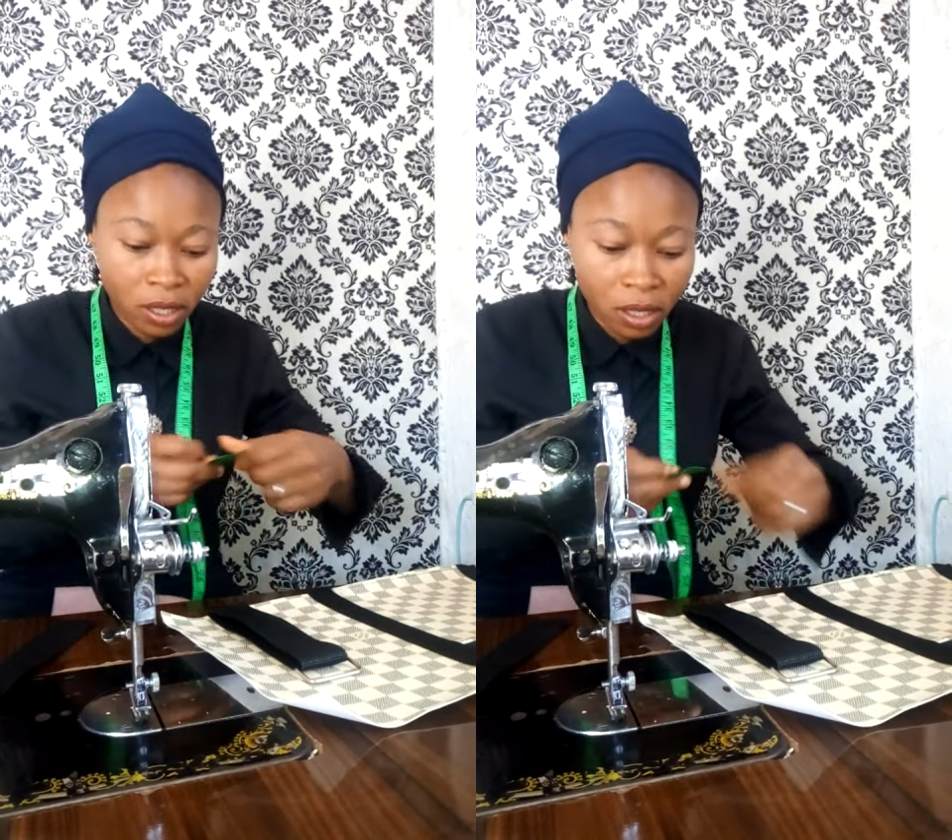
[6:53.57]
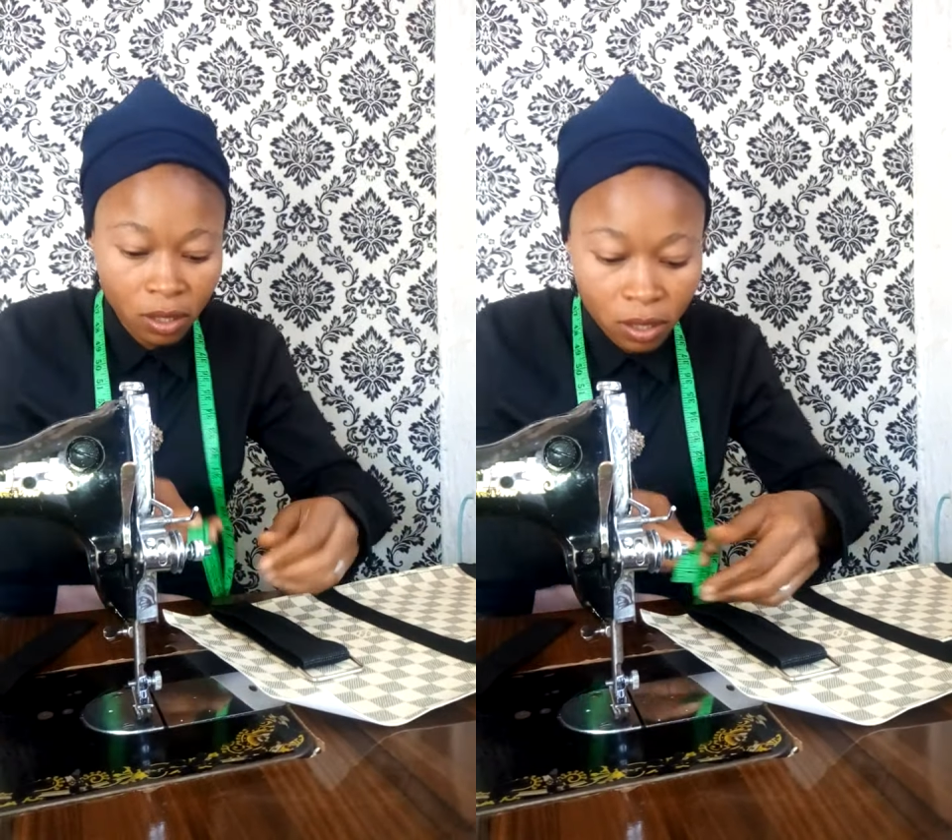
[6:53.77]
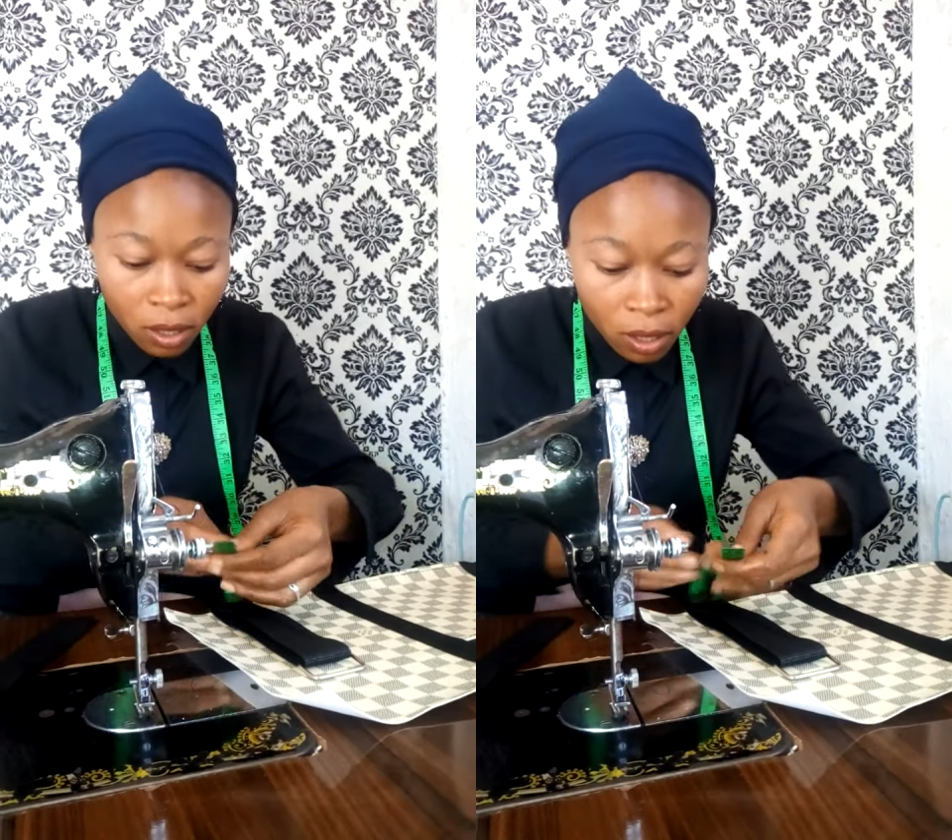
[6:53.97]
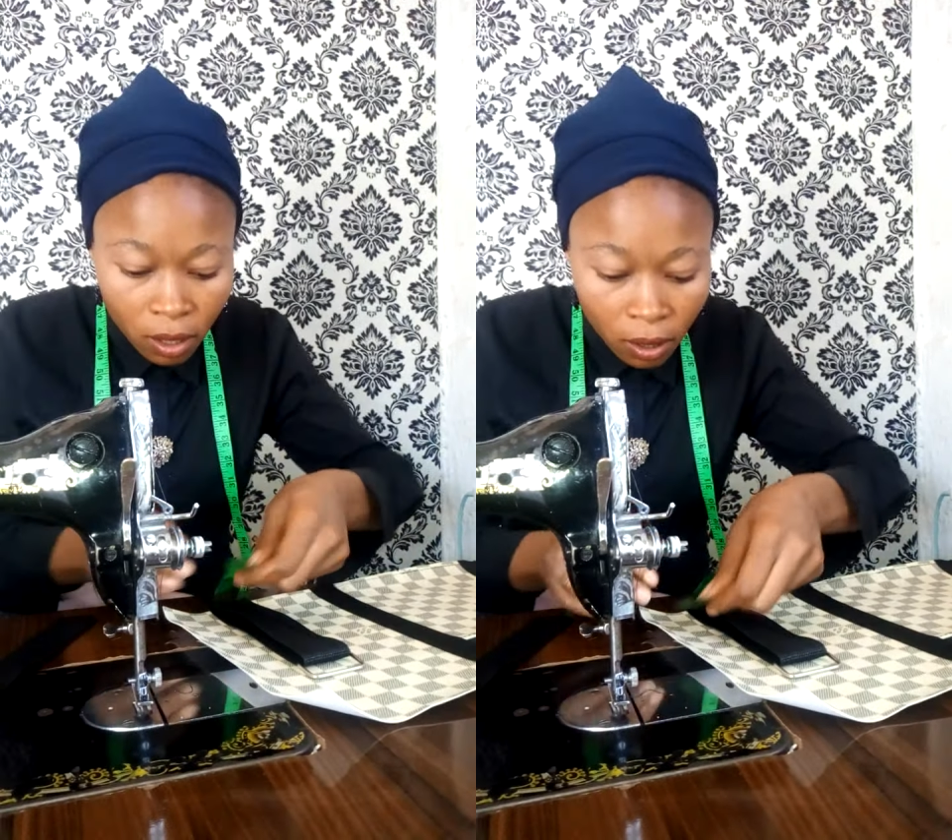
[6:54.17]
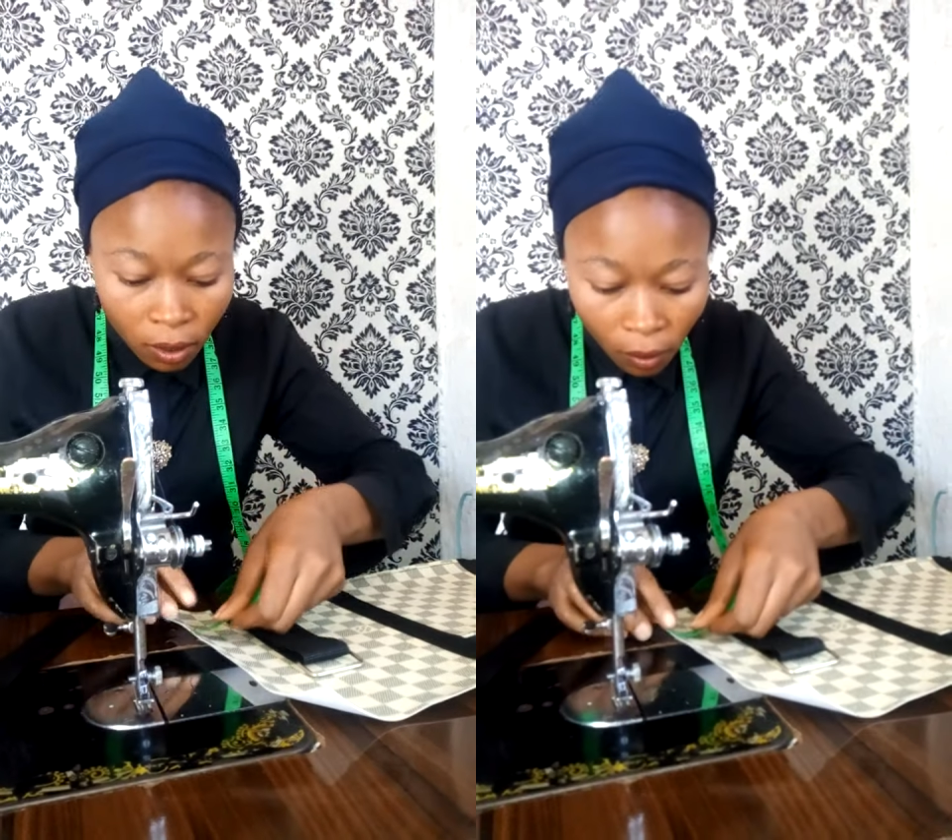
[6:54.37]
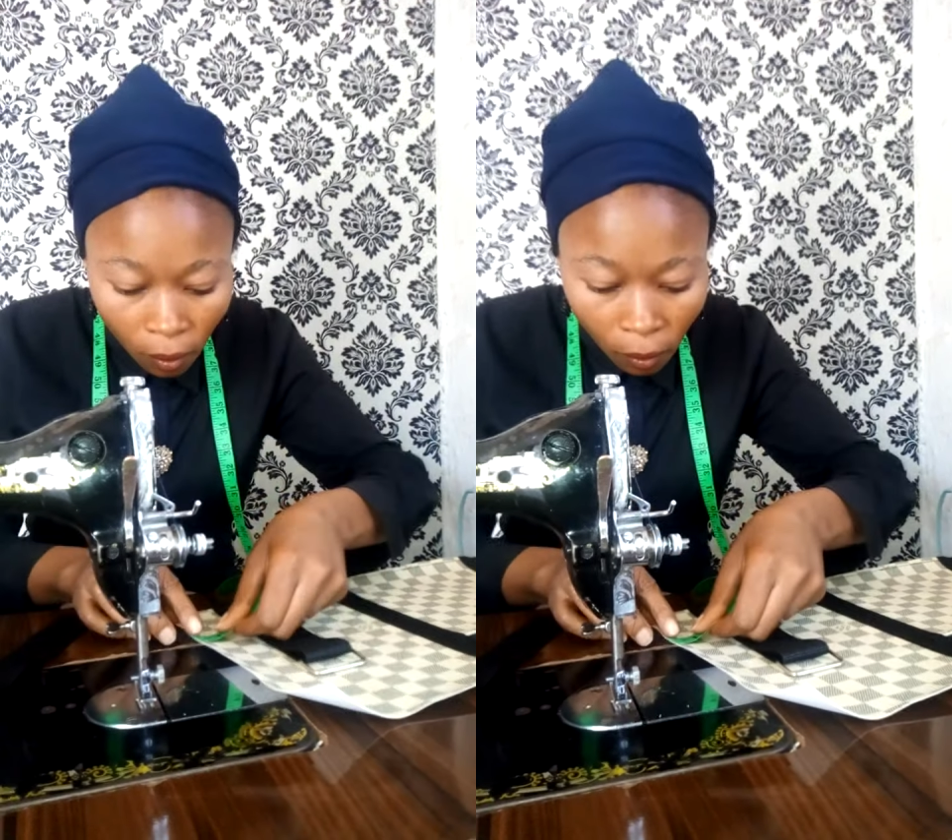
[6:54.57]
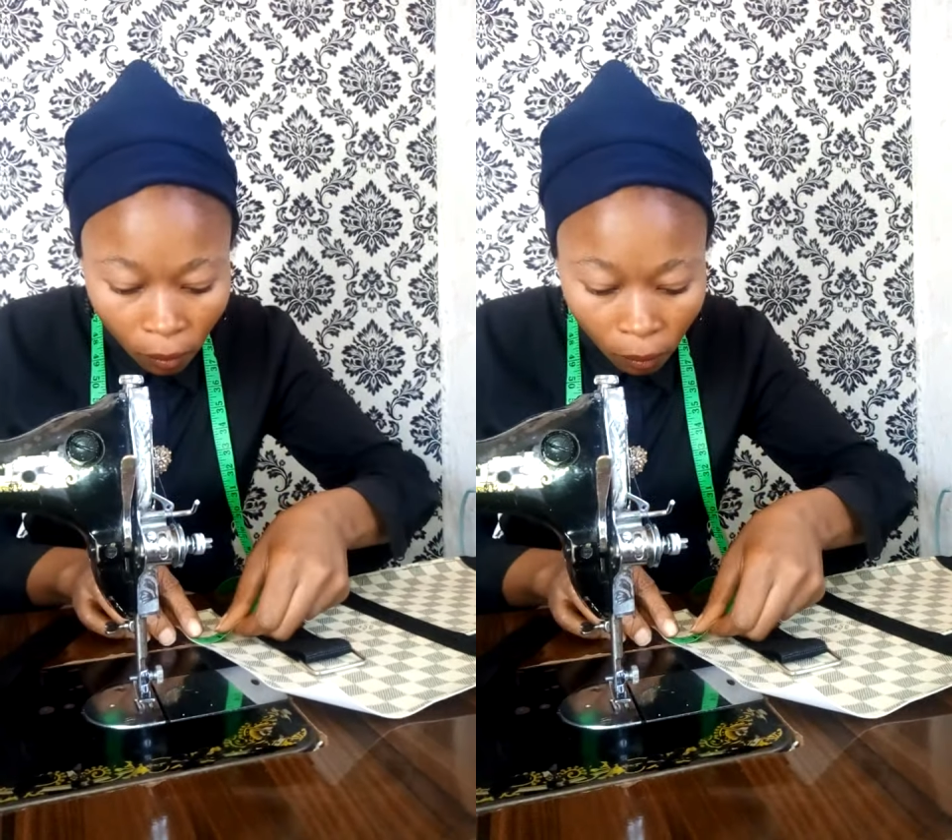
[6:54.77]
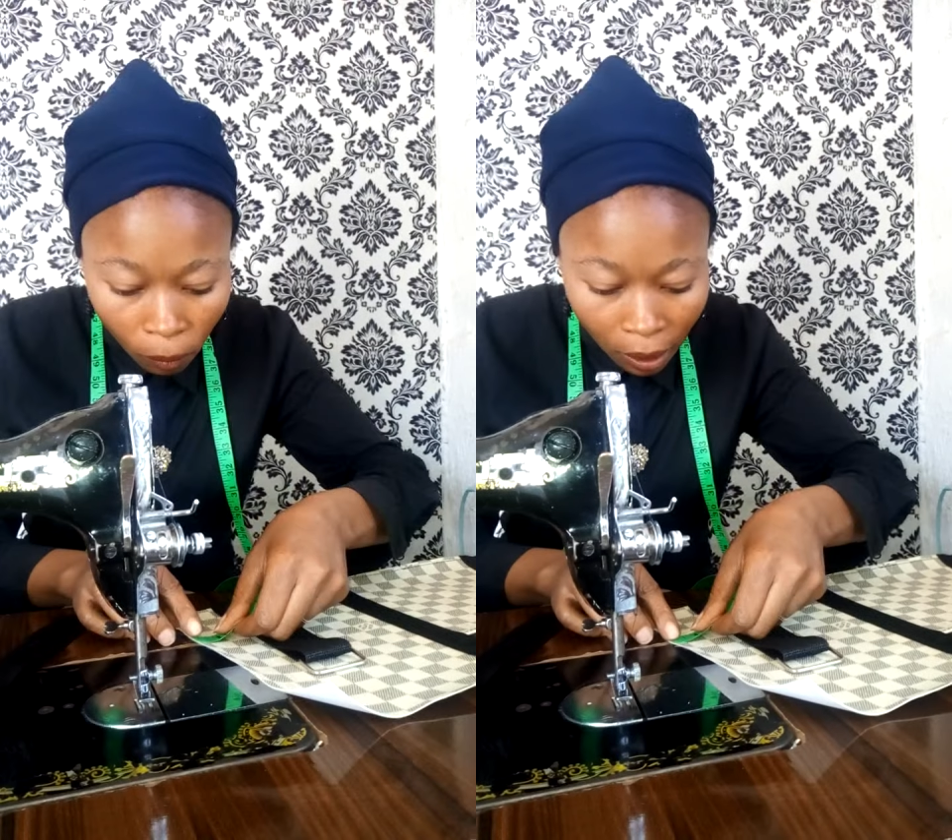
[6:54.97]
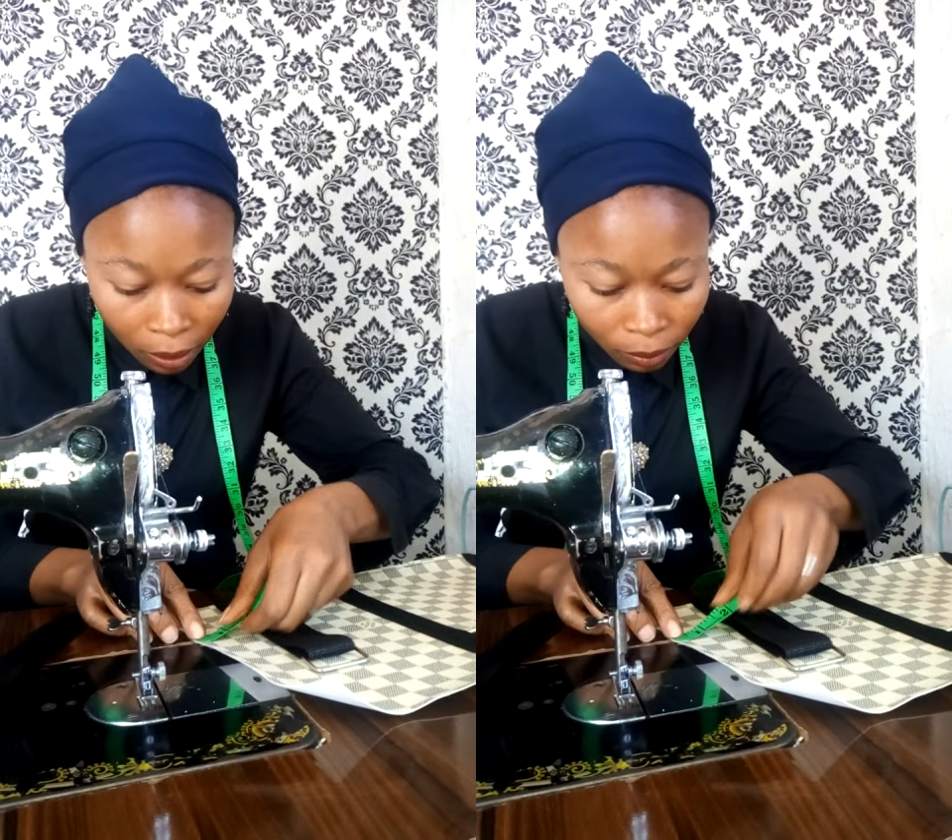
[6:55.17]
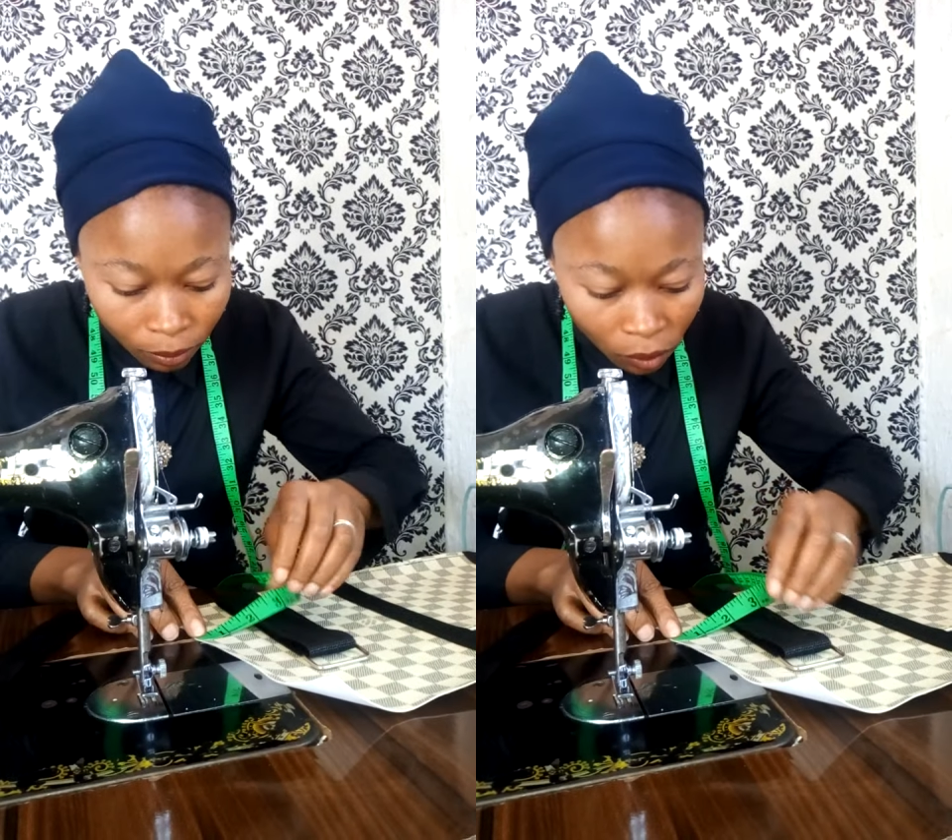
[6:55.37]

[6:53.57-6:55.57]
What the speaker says: it on